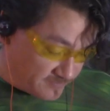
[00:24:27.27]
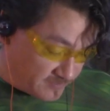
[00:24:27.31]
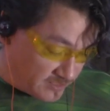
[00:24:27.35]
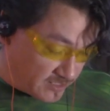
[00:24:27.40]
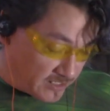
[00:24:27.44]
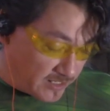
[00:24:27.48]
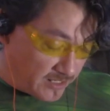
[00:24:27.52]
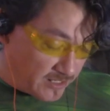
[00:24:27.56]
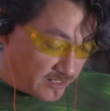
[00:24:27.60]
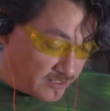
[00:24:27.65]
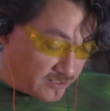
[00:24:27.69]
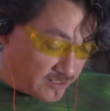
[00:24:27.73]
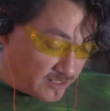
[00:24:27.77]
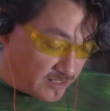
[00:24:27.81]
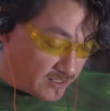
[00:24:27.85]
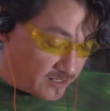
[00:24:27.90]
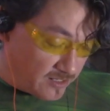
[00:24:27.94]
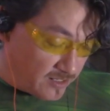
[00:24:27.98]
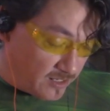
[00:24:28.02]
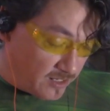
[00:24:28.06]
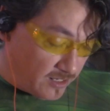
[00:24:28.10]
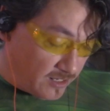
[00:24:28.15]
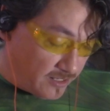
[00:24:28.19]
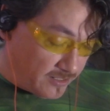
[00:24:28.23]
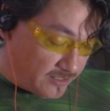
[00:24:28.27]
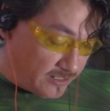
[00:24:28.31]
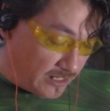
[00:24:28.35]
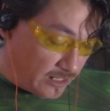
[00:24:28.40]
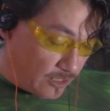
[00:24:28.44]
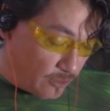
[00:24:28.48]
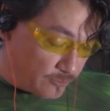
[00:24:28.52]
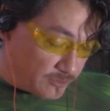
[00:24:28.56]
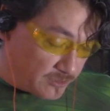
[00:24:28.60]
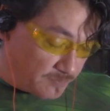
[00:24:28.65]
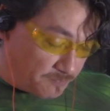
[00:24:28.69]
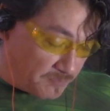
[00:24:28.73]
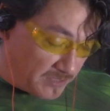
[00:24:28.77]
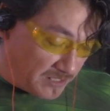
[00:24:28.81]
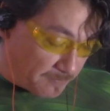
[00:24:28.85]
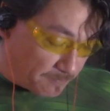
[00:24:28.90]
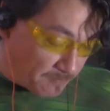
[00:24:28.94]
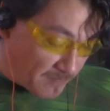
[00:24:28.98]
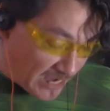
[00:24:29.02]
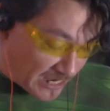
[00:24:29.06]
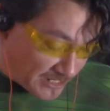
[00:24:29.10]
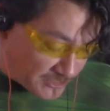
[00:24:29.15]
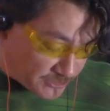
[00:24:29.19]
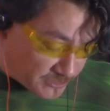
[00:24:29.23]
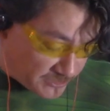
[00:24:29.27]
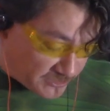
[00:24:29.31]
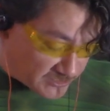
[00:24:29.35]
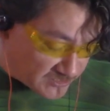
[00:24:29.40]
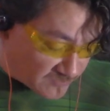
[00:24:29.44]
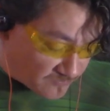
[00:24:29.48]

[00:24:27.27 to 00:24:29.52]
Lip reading: And now the big match is,